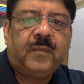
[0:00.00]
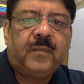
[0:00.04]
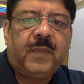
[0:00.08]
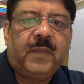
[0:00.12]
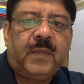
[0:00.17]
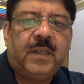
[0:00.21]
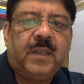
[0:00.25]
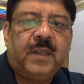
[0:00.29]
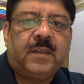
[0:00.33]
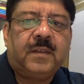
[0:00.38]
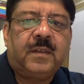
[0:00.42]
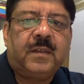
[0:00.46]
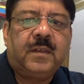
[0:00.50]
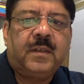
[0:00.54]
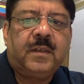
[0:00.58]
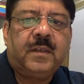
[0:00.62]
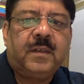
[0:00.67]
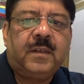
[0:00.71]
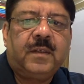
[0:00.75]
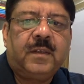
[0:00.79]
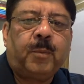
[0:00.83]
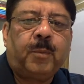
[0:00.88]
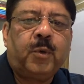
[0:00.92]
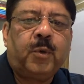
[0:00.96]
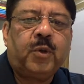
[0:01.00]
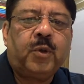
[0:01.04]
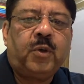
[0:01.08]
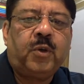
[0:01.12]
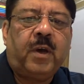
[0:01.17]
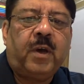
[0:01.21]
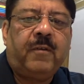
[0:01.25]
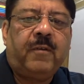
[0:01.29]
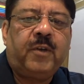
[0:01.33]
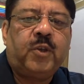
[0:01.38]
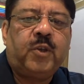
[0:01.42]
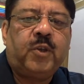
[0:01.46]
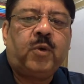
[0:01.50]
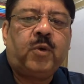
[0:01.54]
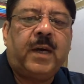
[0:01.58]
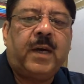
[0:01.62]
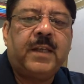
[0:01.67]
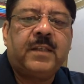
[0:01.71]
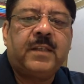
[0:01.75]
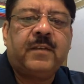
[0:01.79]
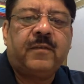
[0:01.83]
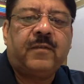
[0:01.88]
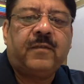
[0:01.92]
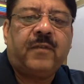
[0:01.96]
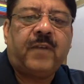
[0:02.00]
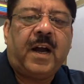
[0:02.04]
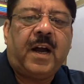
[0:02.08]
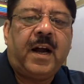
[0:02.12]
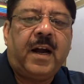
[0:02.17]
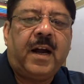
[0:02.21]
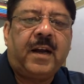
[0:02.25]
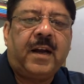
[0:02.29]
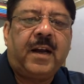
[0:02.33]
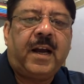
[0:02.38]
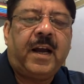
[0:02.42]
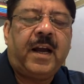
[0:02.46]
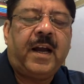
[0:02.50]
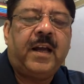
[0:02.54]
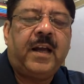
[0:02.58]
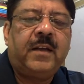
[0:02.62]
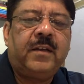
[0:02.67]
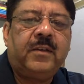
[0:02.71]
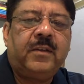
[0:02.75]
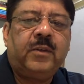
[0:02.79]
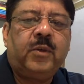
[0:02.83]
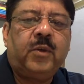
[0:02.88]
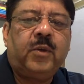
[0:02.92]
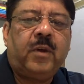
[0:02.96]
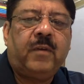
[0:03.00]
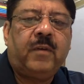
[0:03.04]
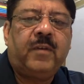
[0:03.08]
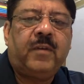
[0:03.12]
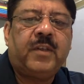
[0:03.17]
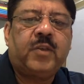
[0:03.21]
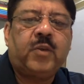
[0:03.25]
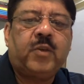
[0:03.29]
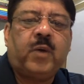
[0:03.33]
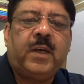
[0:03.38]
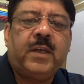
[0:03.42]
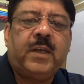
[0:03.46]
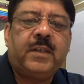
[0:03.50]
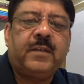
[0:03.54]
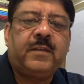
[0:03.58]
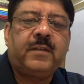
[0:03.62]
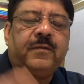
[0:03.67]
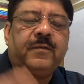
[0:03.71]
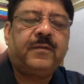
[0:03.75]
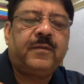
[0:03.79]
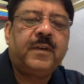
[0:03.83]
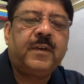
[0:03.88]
Yes. Suppose you have a choice of Agra and you have a choice of